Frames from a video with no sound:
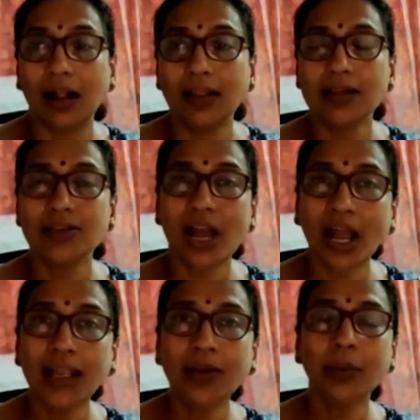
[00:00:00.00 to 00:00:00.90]
the
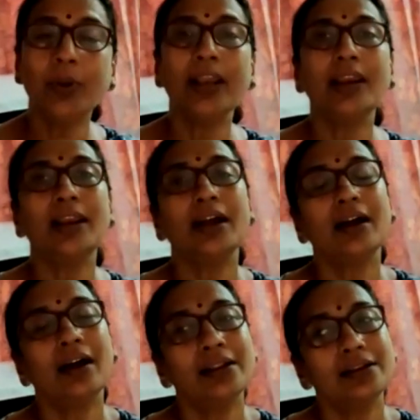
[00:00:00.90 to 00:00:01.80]
child will,
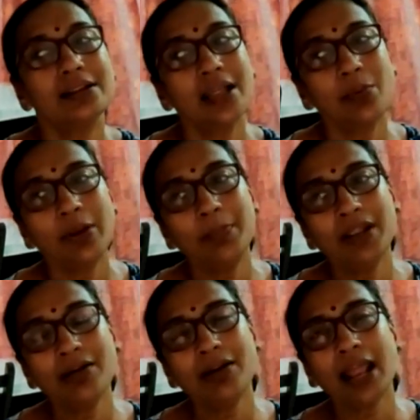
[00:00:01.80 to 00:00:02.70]
there will
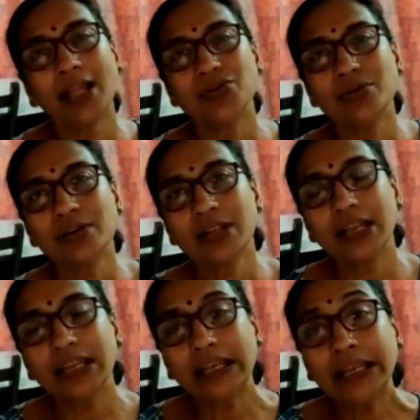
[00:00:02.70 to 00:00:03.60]
be a natural
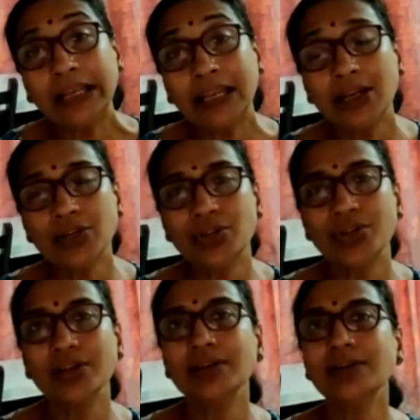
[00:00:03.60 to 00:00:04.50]

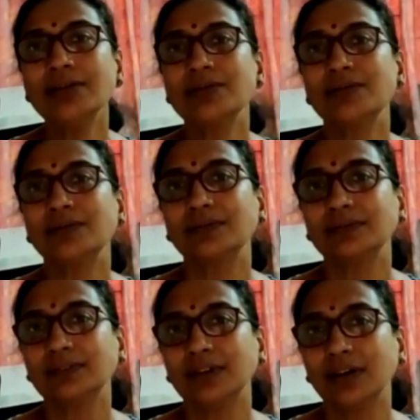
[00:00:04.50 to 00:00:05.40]
inclination
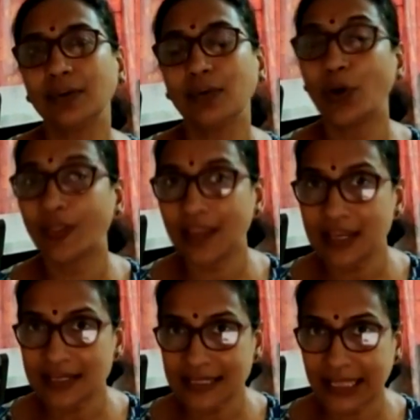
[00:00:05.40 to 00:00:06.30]
for
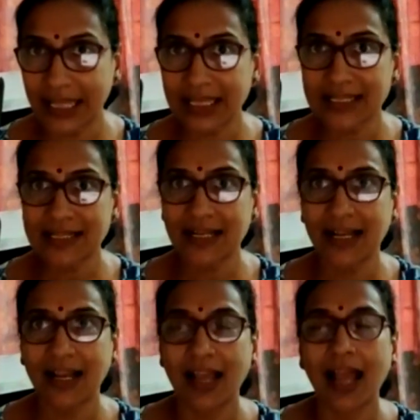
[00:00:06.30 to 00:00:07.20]
these things
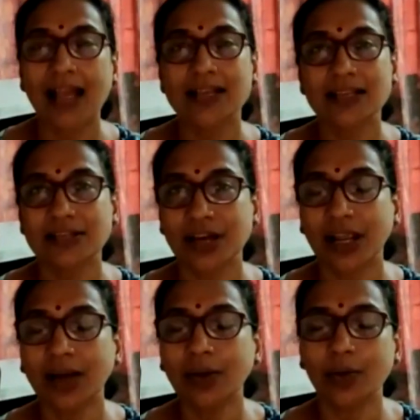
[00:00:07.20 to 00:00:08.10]
as the
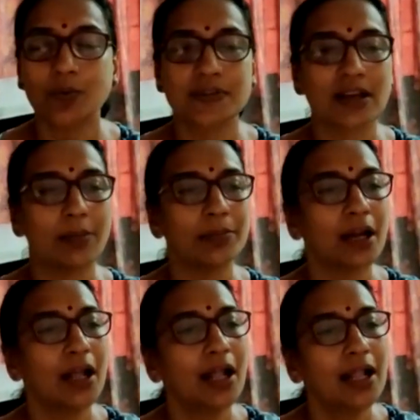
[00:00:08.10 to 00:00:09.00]
child grows up.
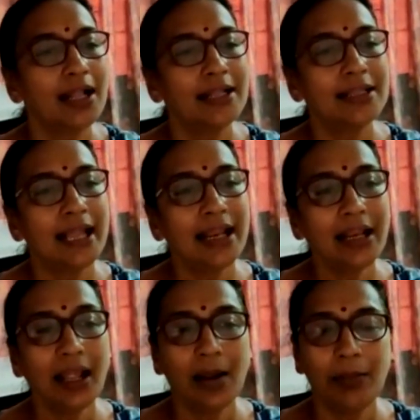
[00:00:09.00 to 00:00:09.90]

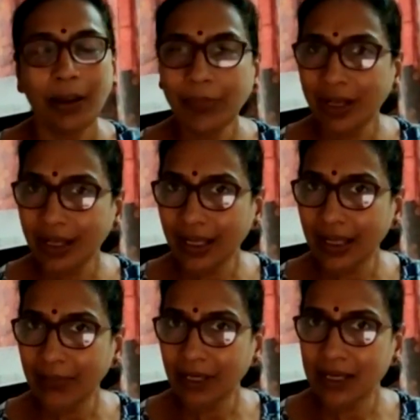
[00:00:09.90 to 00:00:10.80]
Then memory
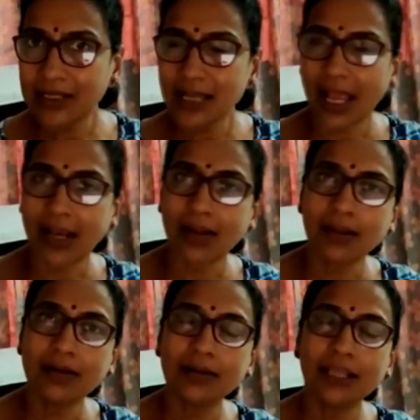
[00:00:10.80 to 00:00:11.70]
game is
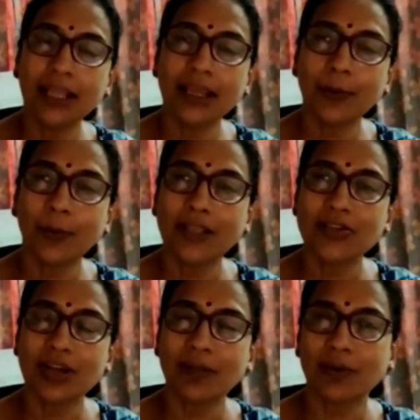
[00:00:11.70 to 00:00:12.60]
another thing
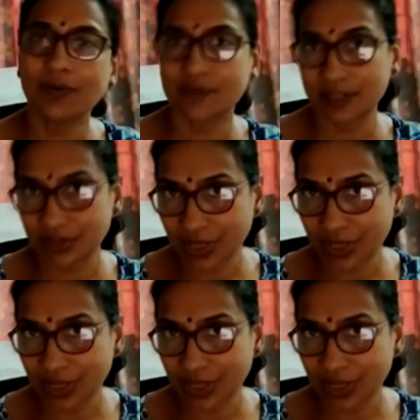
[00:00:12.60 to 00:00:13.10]
which improves